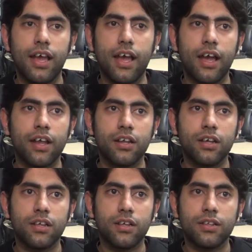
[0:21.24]
And
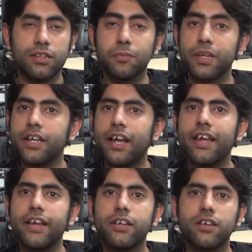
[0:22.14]
the minute I
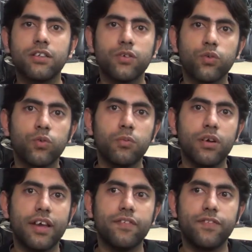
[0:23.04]
entered the
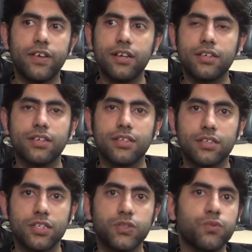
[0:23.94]
room, I felt
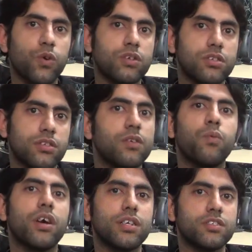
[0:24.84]
this was the
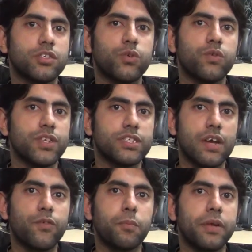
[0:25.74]
one institute which
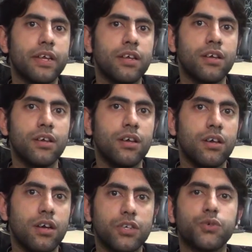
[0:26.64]
I would be
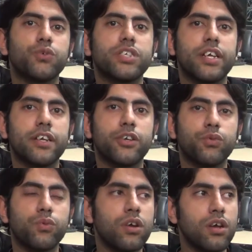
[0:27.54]
associated
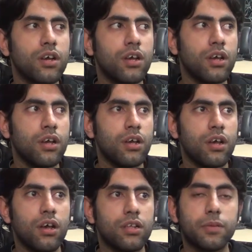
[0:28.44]
to.
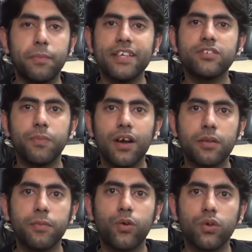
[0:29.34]
The best
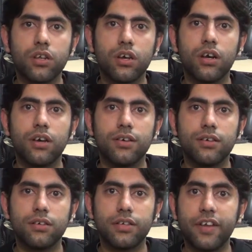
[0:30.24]
part about uh,
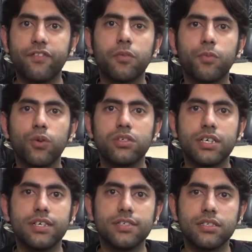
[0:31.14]
Network Bulls
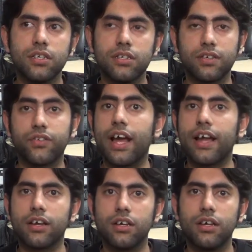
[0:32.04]
is the
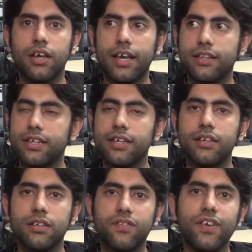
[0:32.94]
rack and
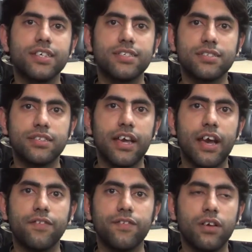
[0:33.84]
the devices they
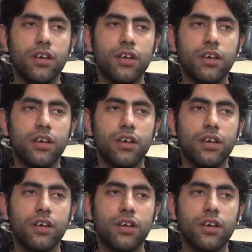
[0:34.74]
have.